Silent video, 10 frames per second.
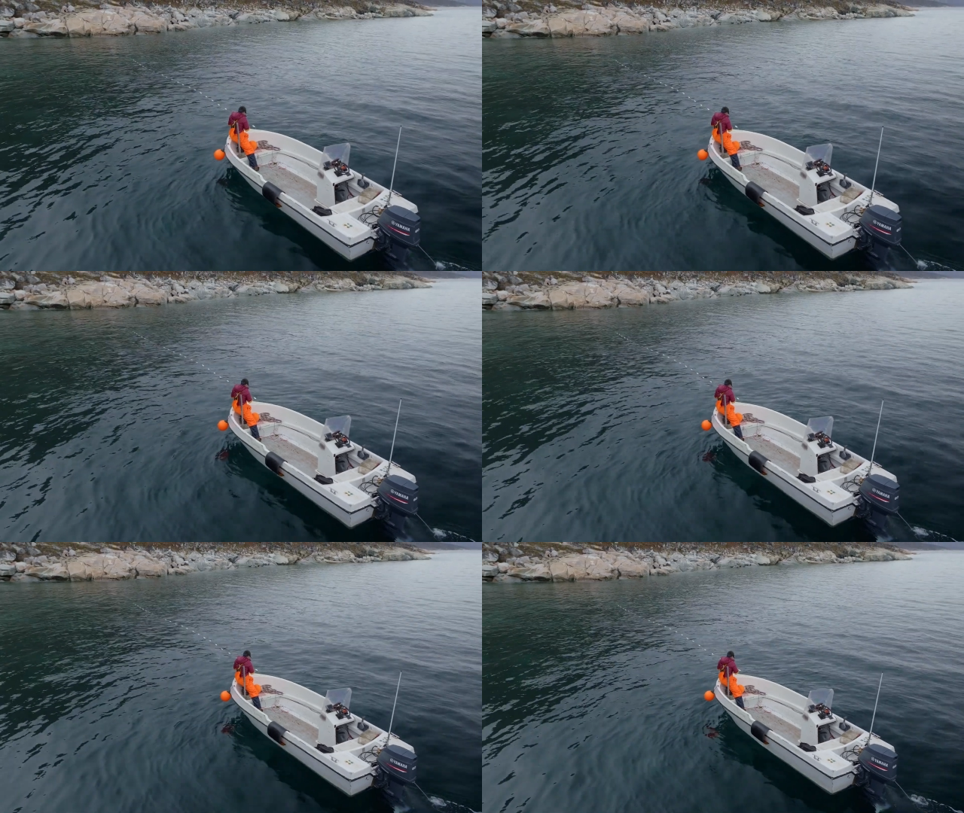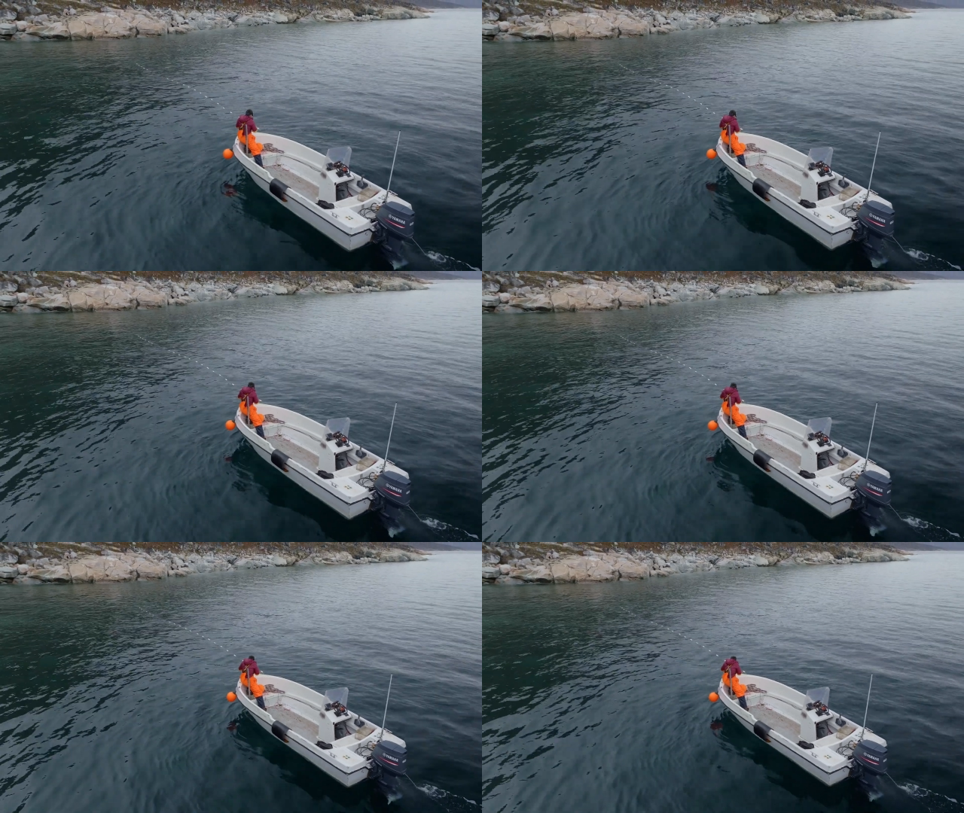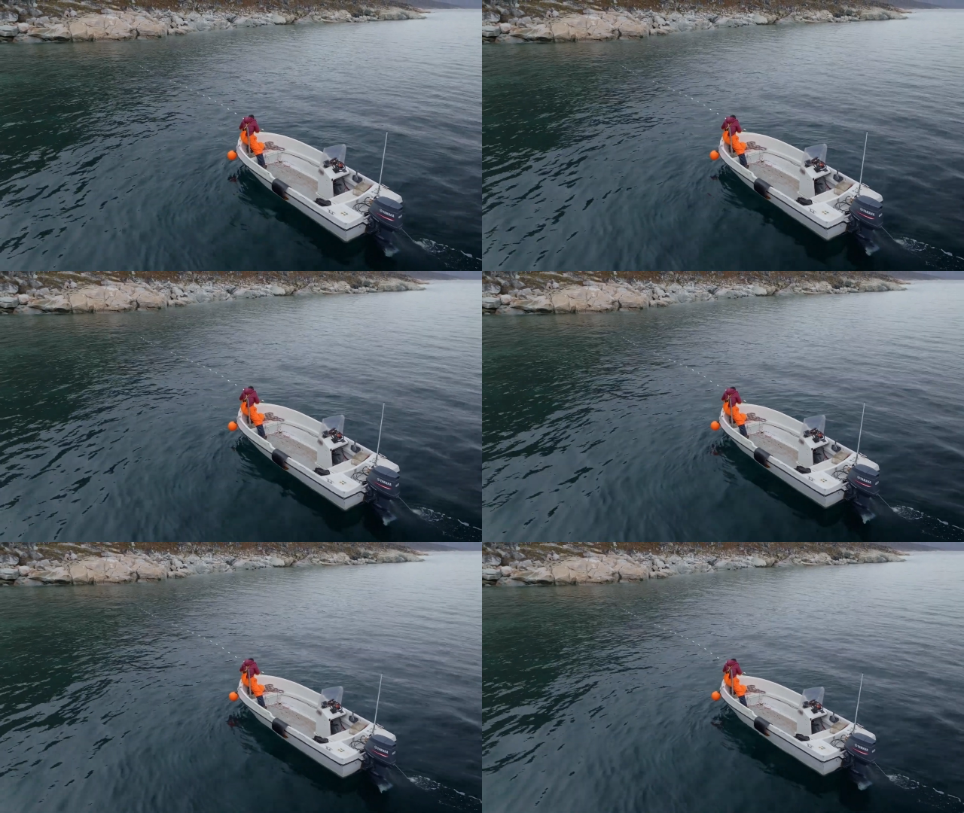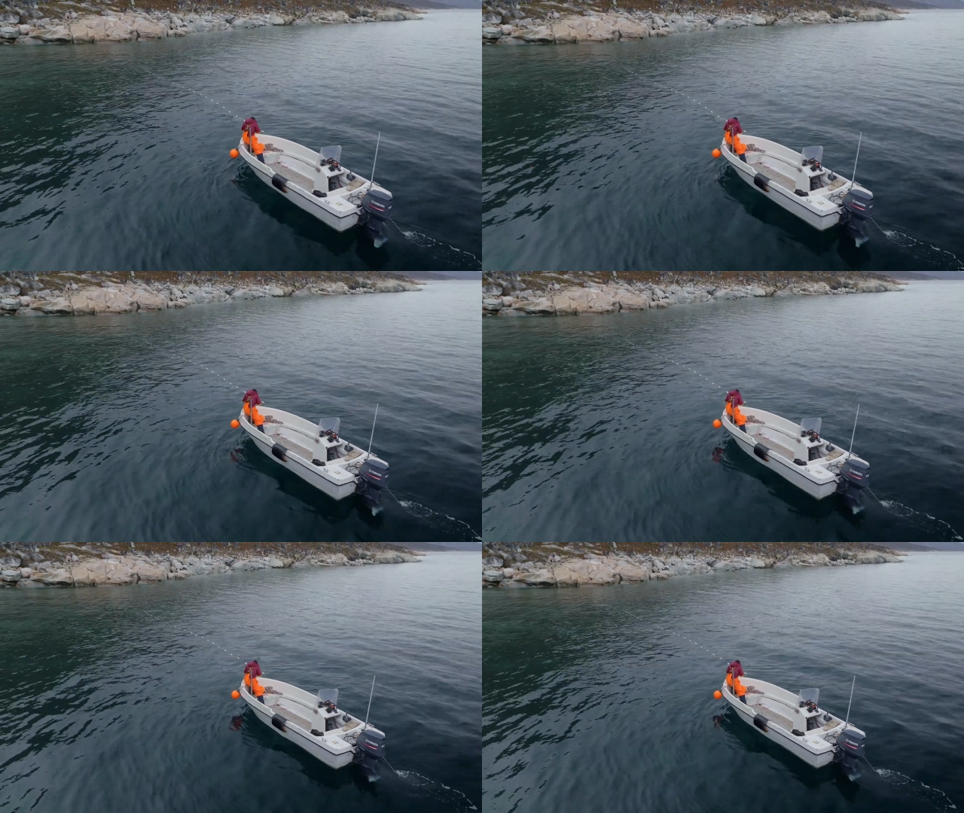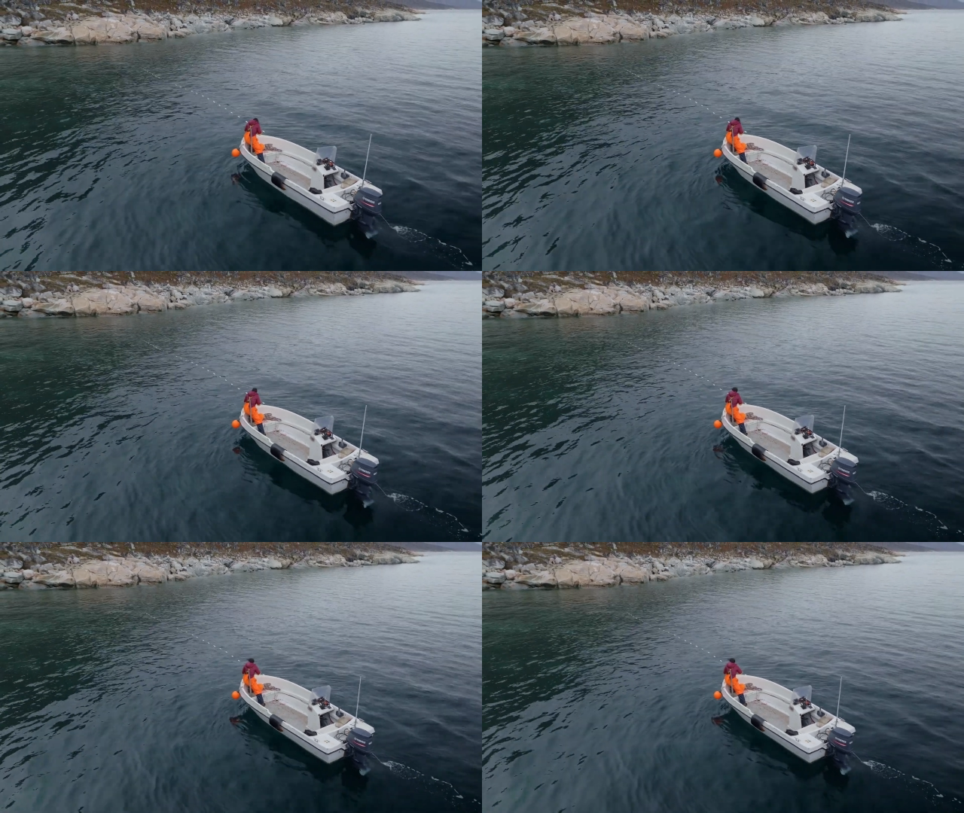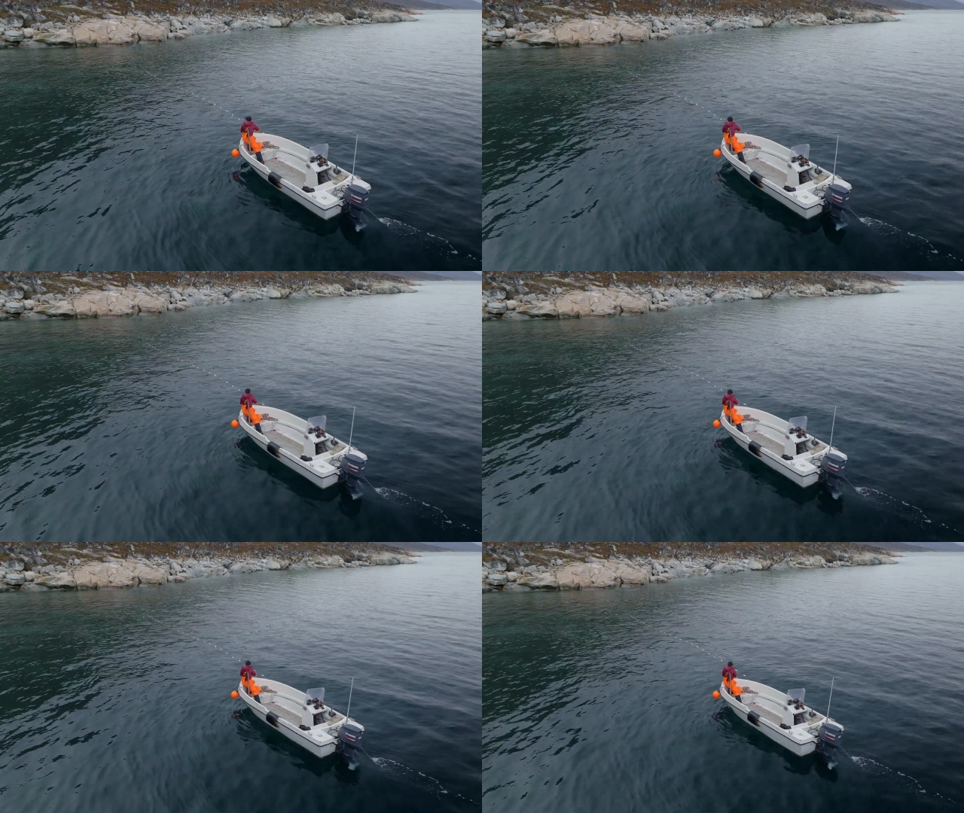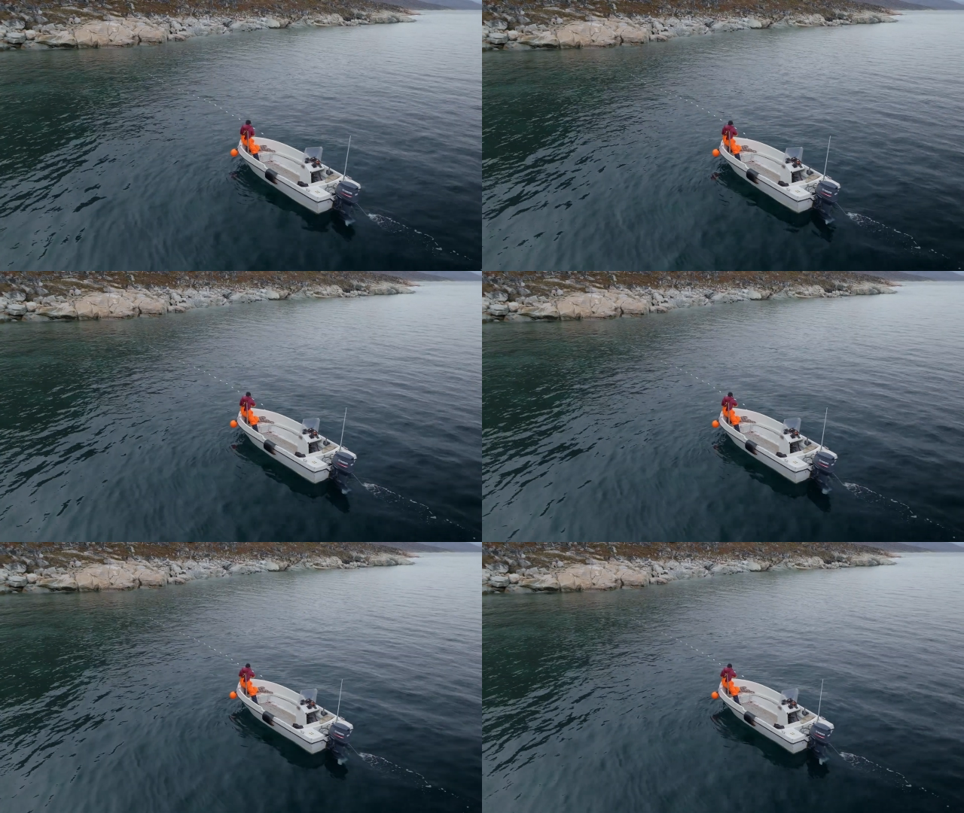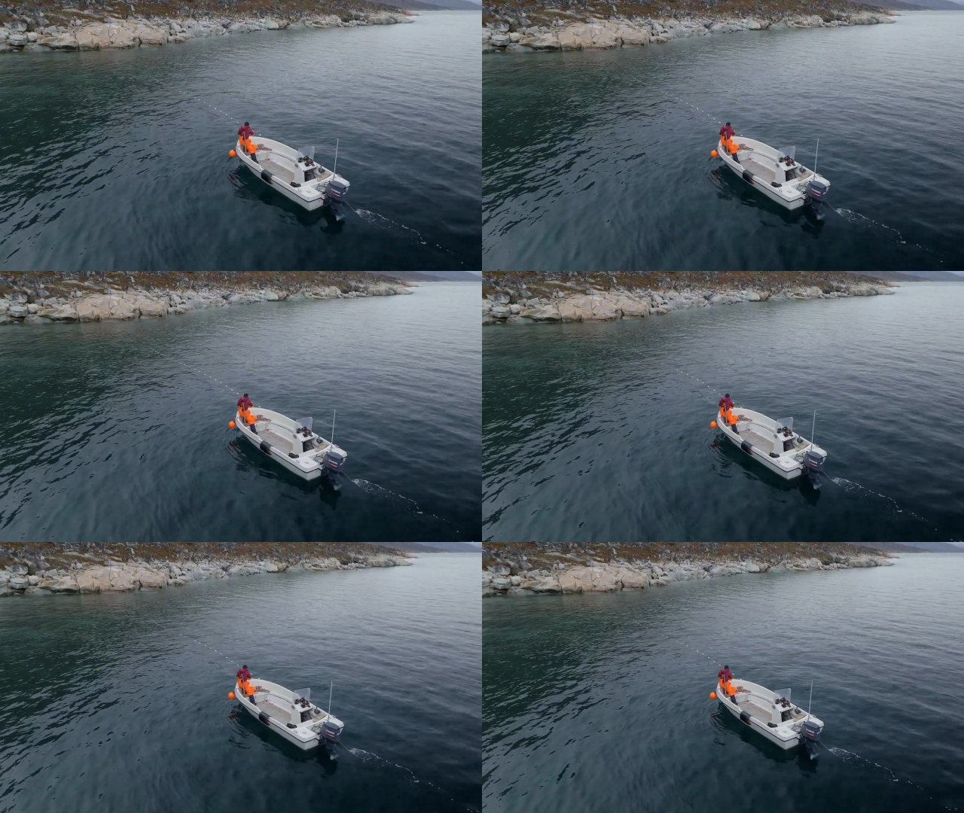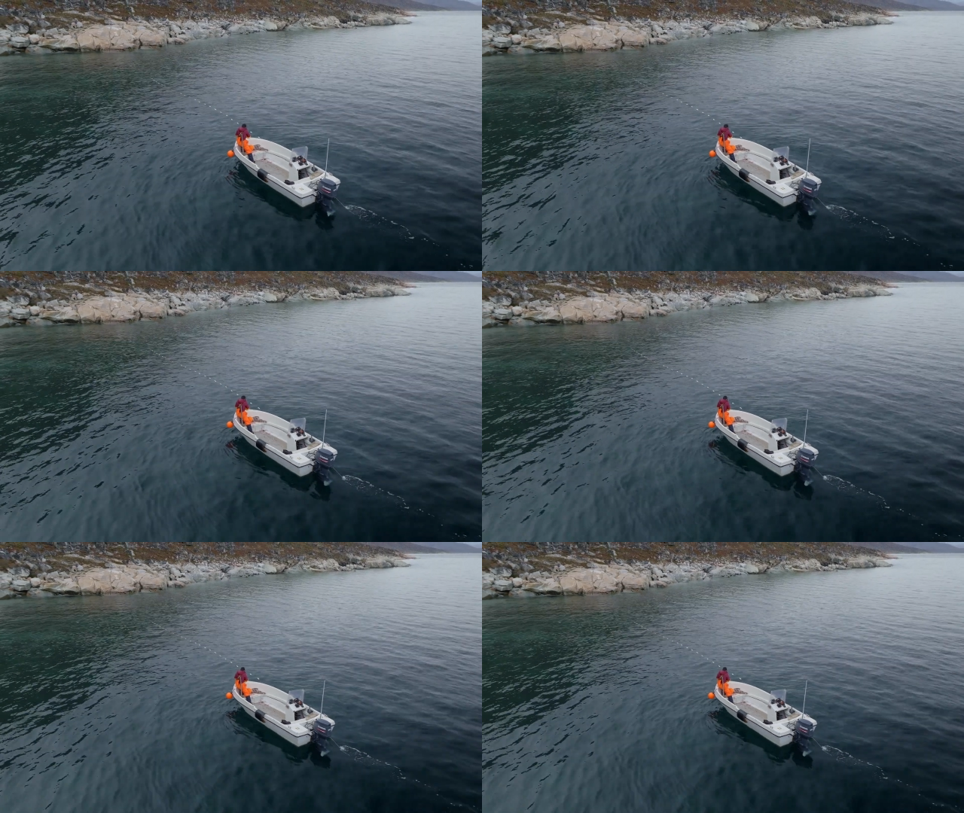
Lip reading: Nobody's mouth can be seen.